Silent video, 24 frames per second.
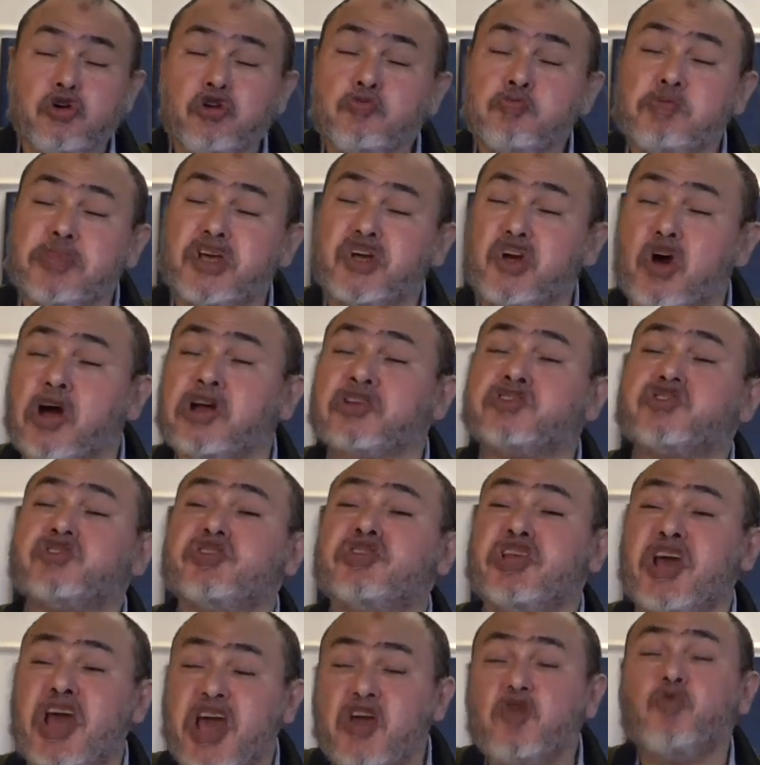because
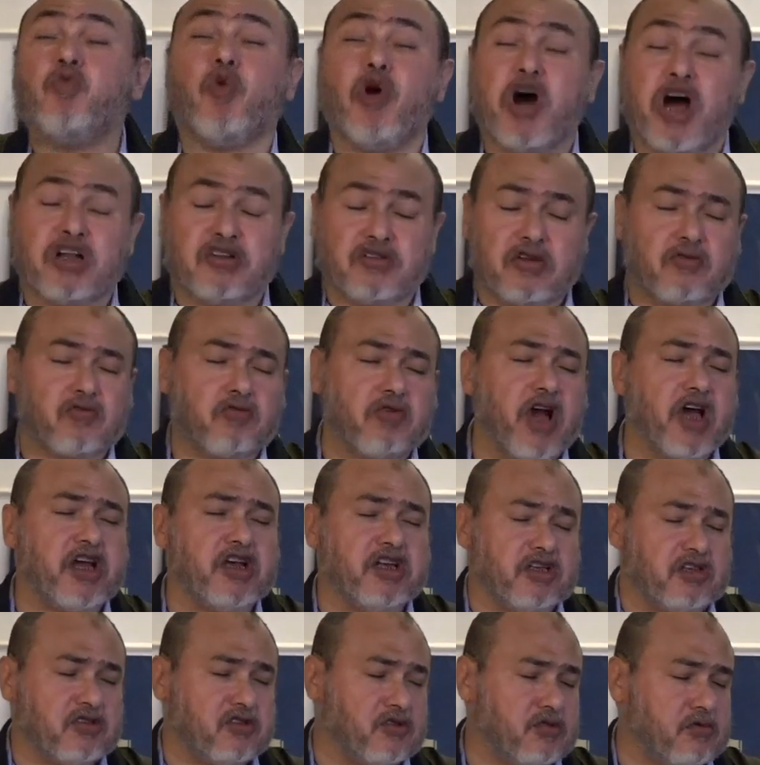they want the
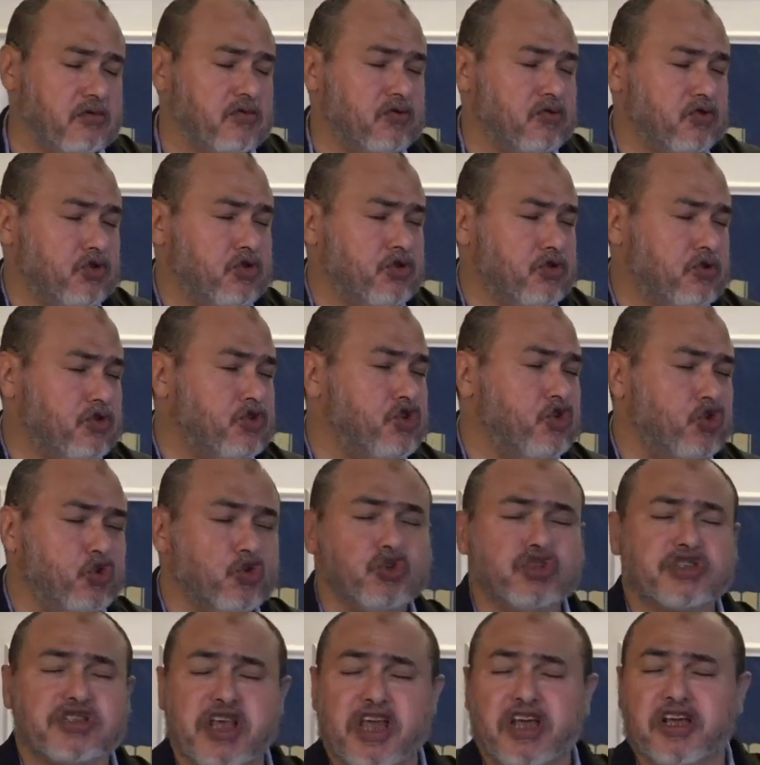right to
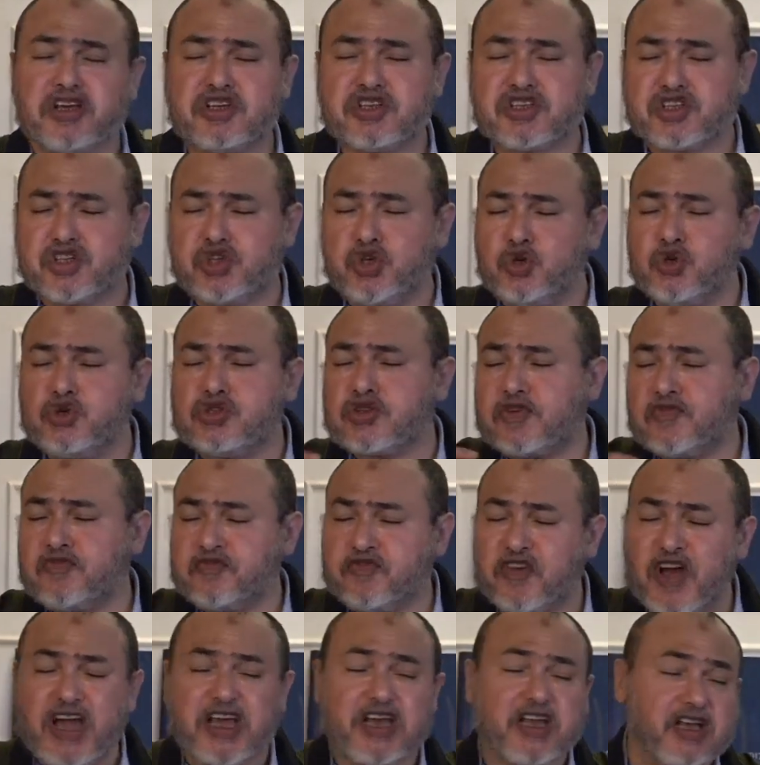use the excuse of
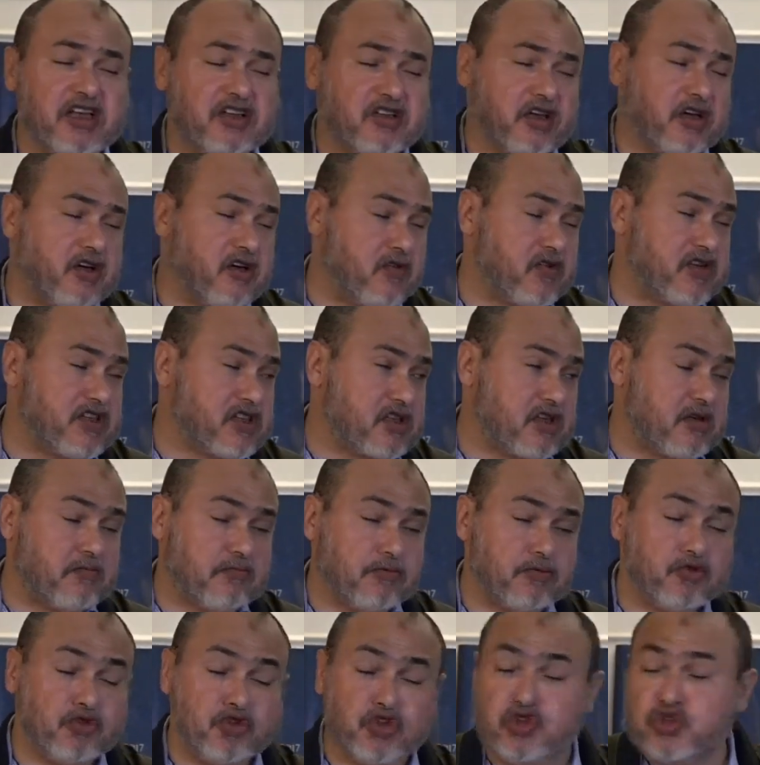fighting terrorism
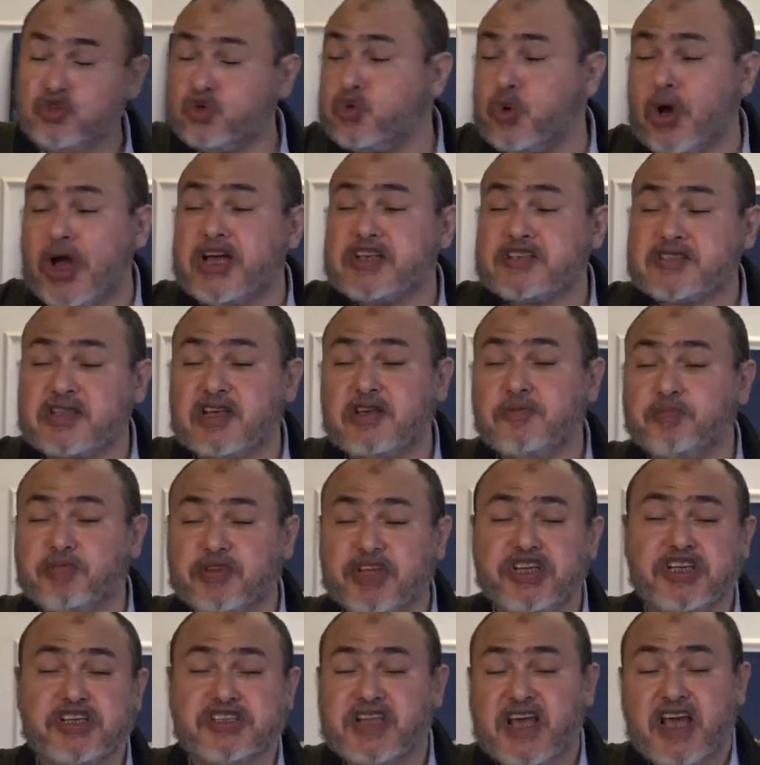to do as they
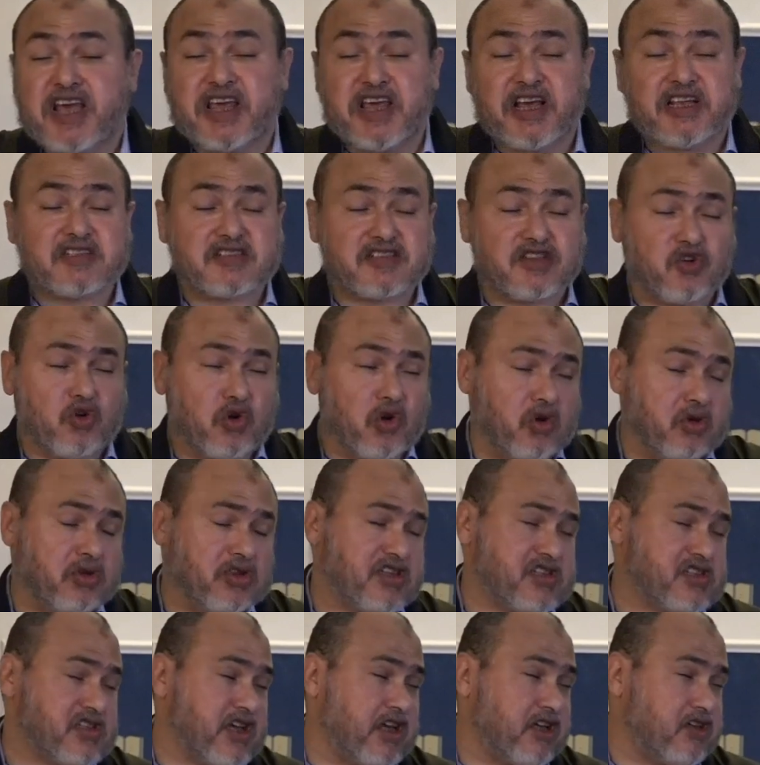please against their own
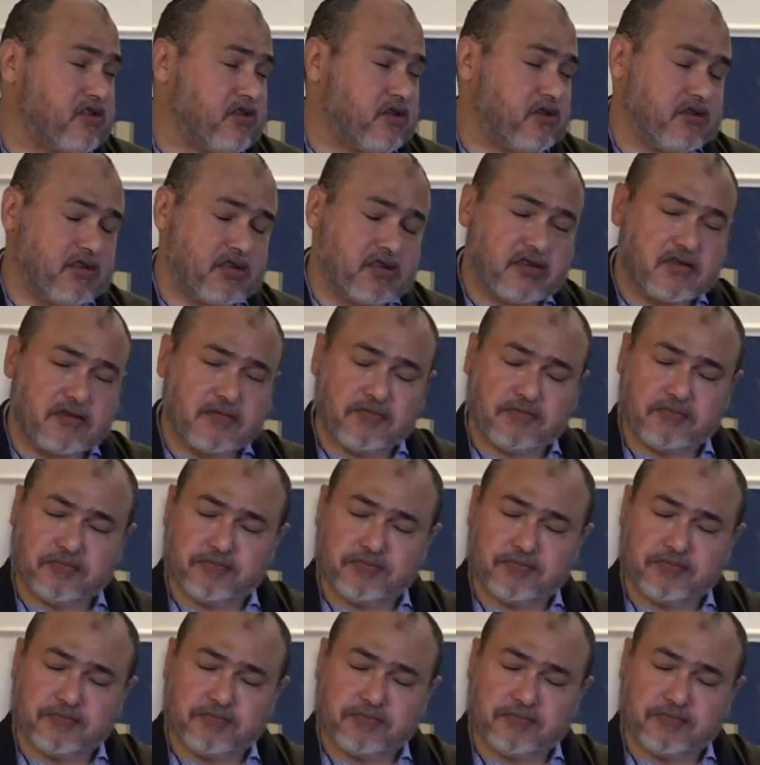dissenters.